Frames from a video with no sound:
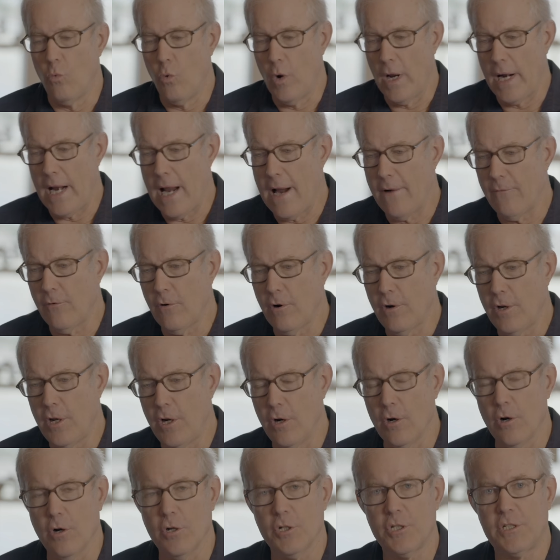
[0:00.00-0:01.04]
Whenever
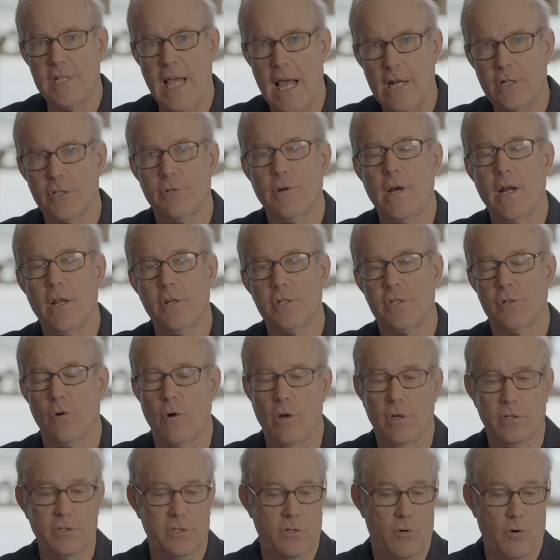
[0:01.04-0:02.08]
your saturated
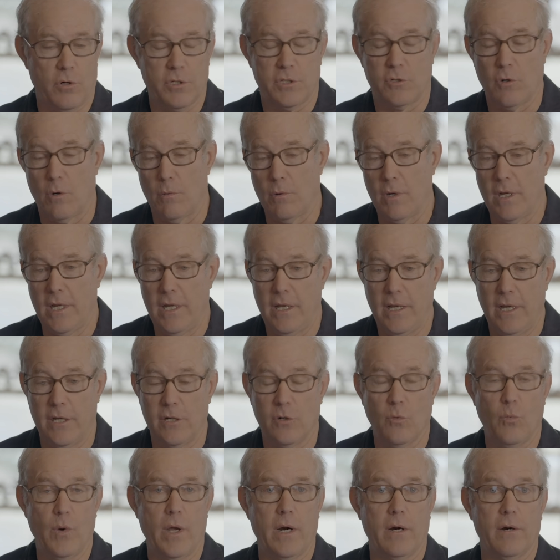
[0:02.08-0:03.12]
soils, of course, normally in
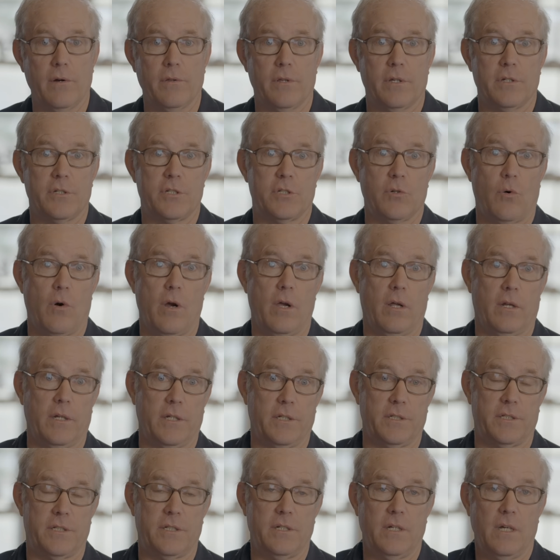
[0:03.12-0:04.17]
the winter, the soil
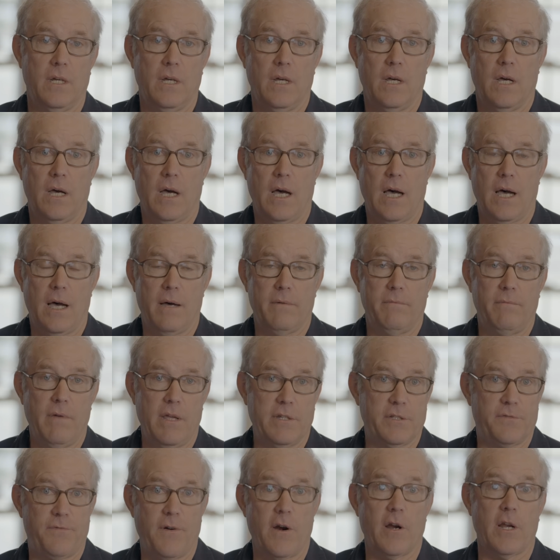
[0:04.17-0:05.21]
is
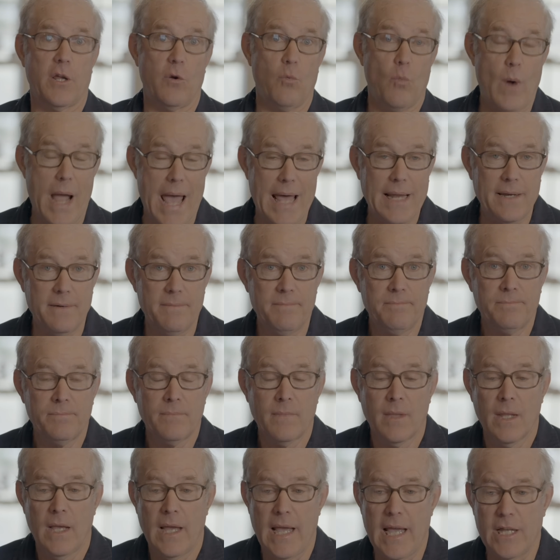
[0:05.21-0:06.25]
fairly wet,
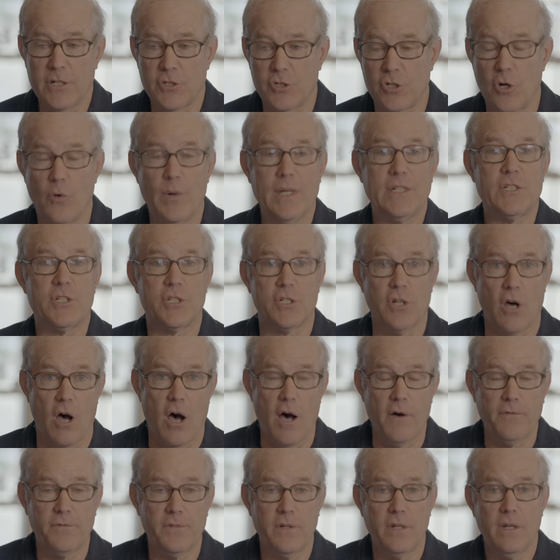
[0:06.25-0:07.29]
and so it's
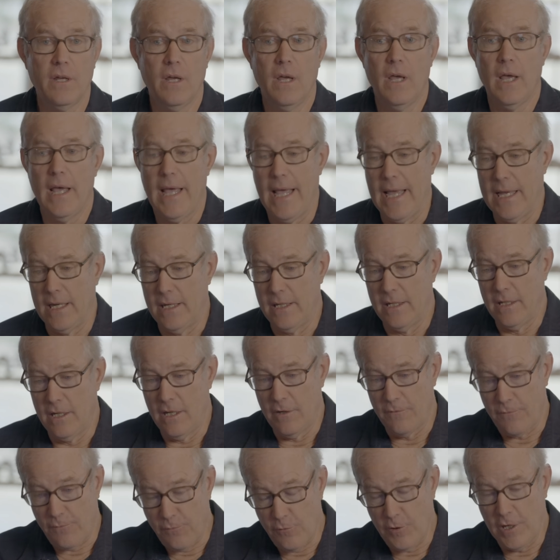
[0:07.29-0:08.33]
soft, and then
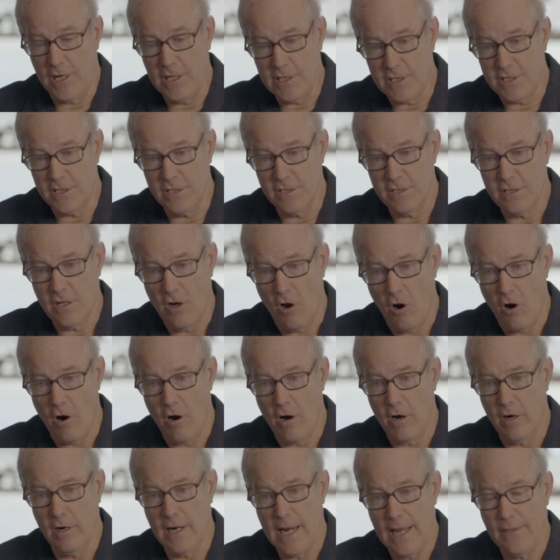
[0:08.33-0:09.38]
it freezes
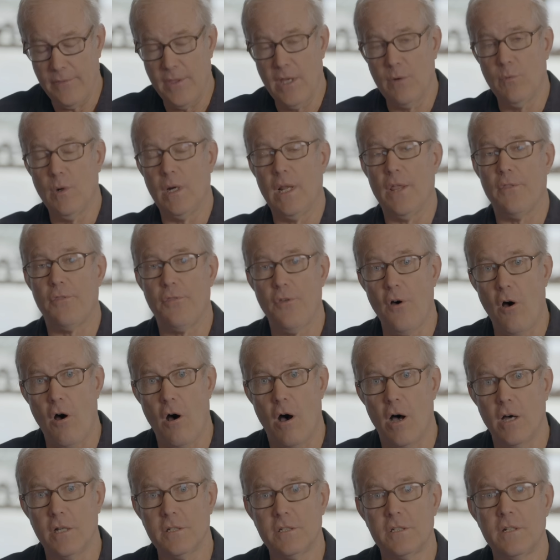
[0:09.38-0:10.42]
hard, and then when it
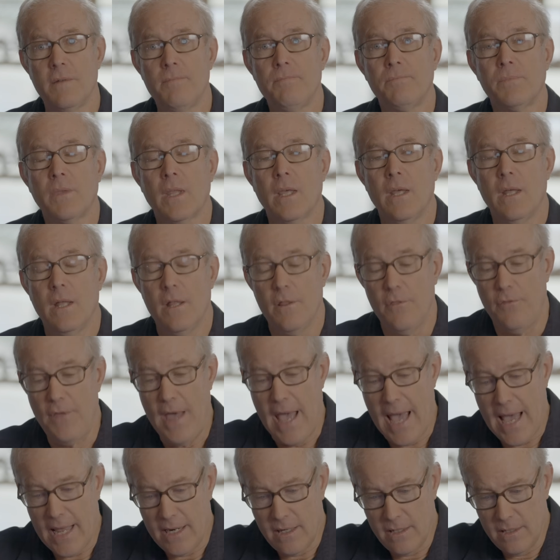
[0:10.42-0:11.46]
thaws,
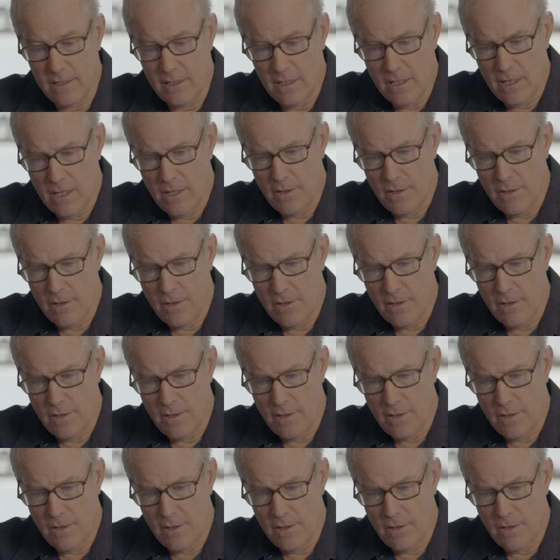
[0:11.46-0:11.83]
that